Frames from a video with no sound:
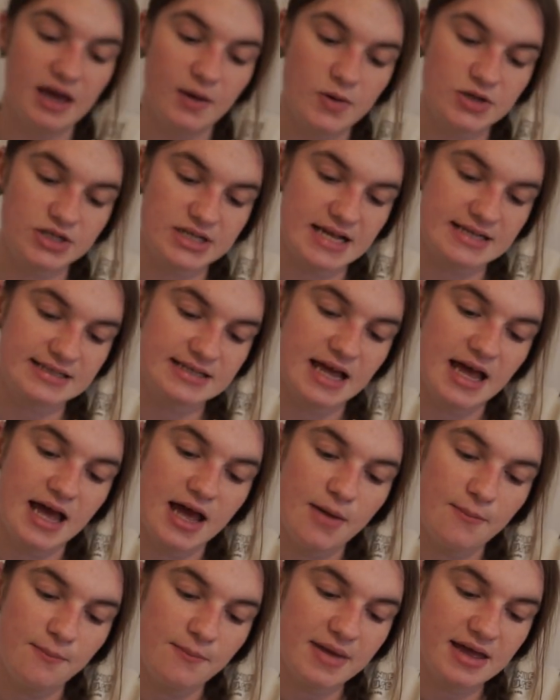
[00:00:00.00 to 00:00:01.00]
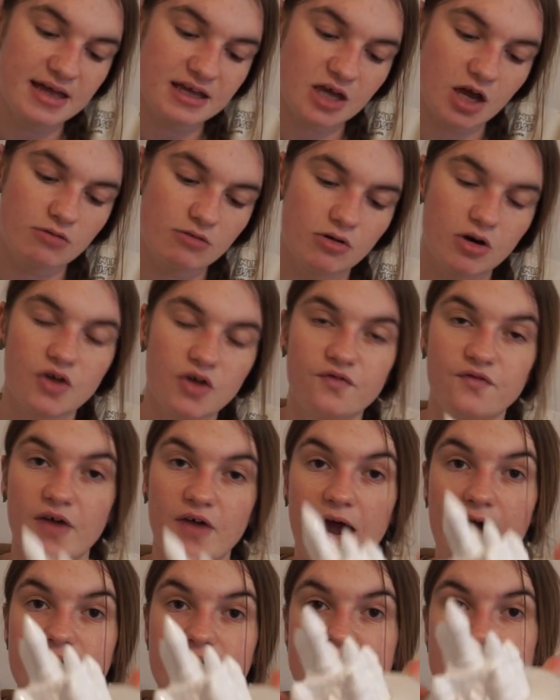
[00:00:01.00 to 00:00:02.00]
which says make your own
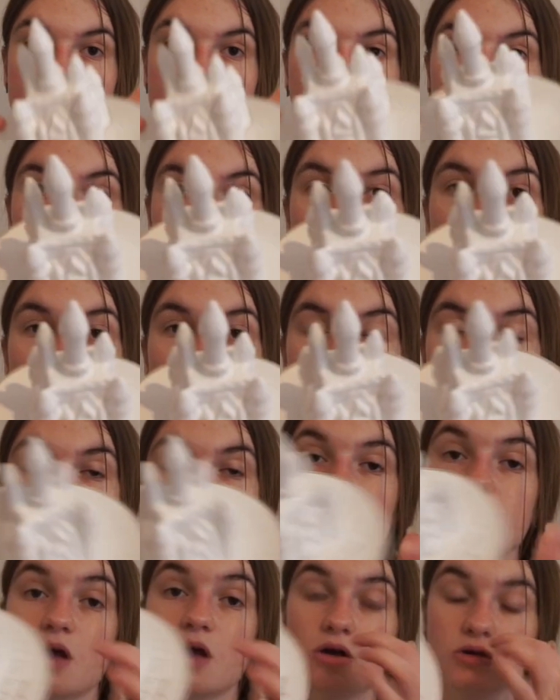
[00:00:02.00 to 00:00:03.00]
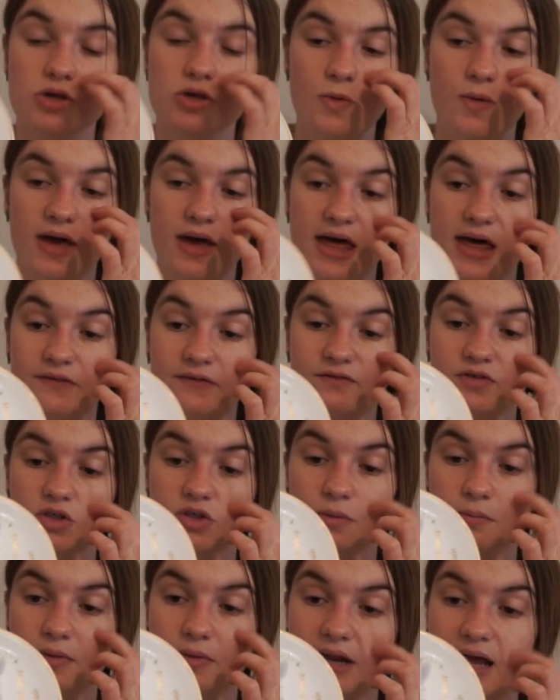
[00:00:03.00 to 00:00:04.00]
fairy tale. This is also a gift for
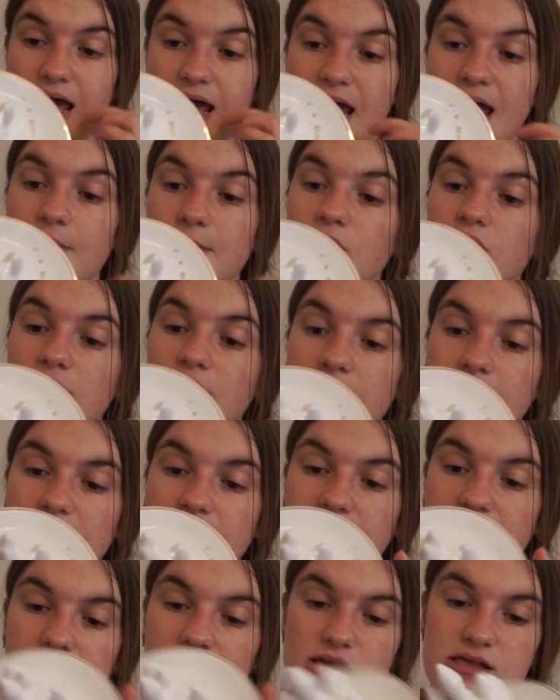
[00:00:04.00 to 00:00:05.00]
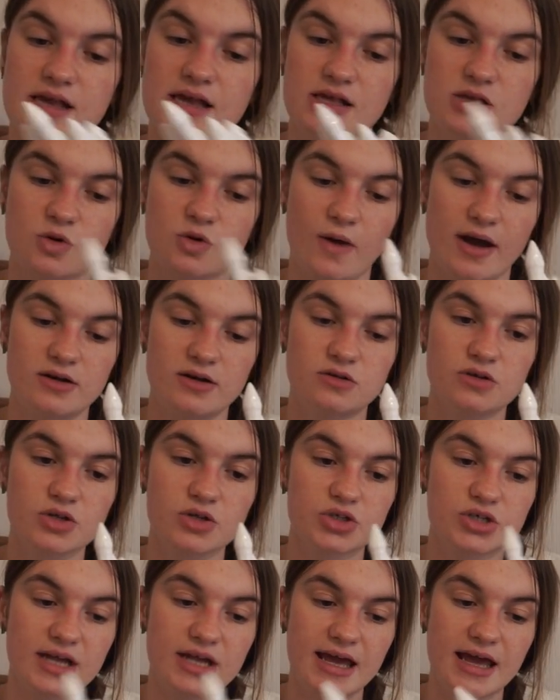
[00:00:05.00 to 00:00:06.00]
somebody. I am going to clean it because it's quite
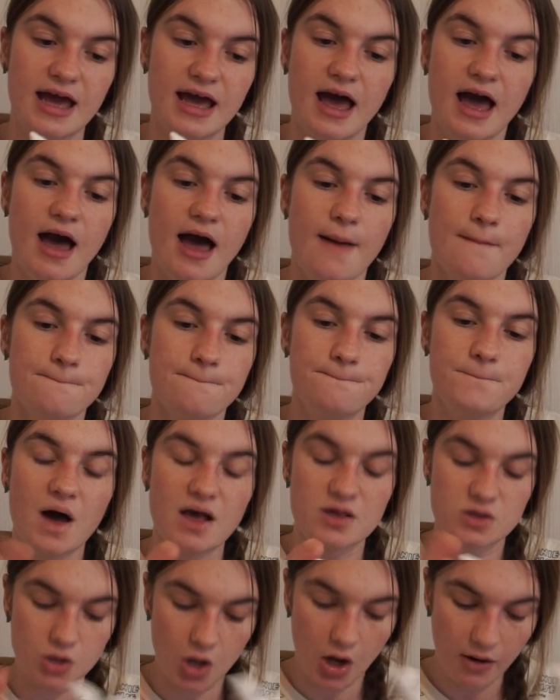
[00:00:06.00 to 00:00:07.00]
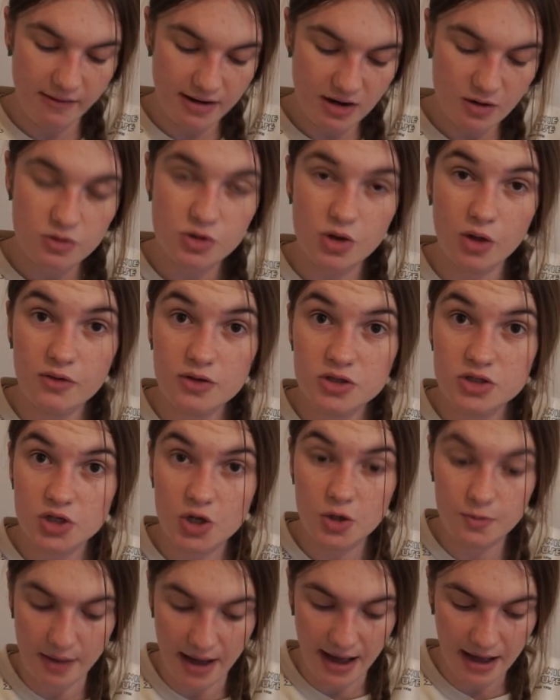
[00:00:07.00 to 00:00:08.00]
dusty, but I saw it and it was only
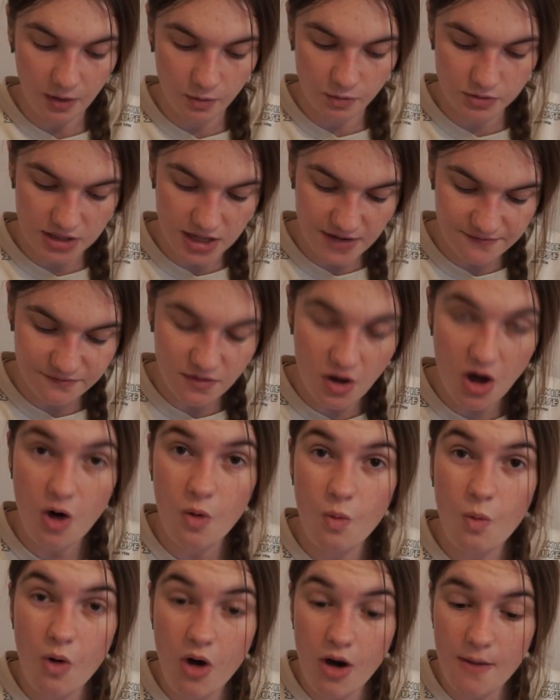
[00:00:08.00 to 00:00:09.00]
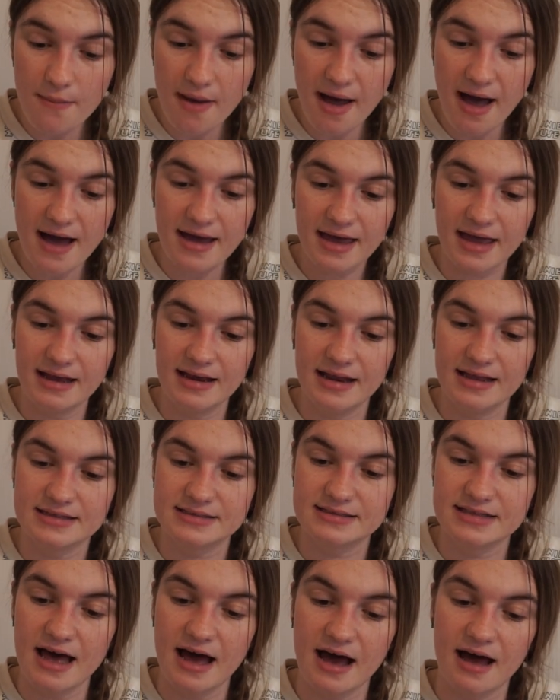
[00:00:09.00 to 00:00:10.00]
£2, and I thought, what a bargain is
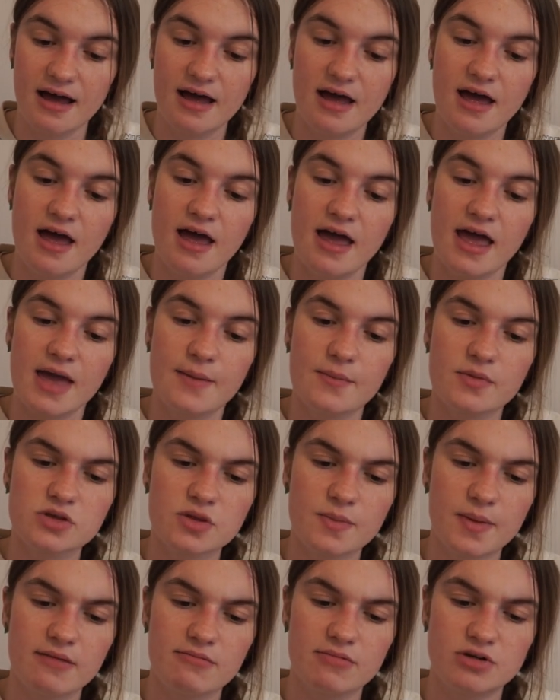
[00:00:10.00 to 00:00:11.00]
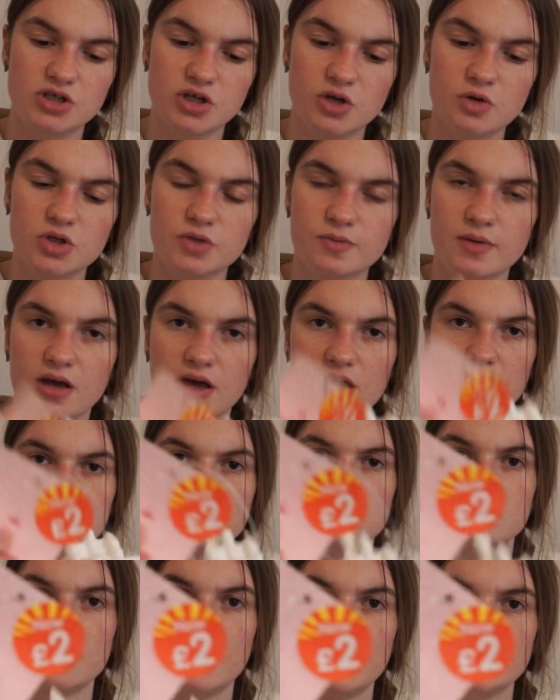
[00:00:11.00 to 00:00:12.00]
that? It must have been reduced
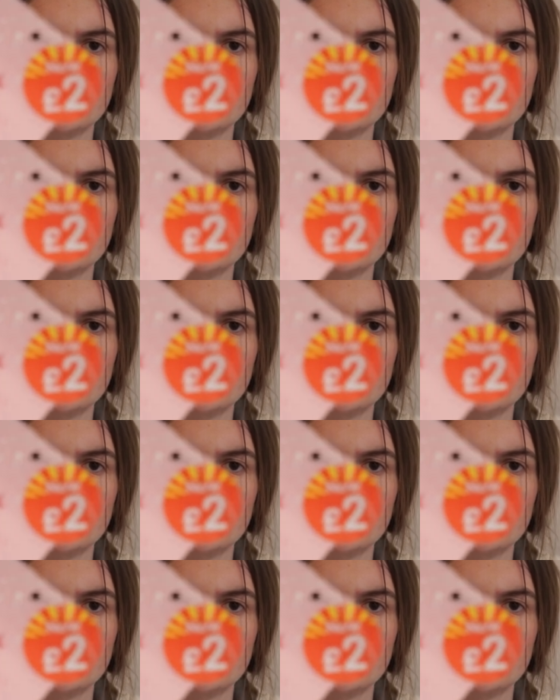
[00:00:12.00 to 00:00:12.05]
because it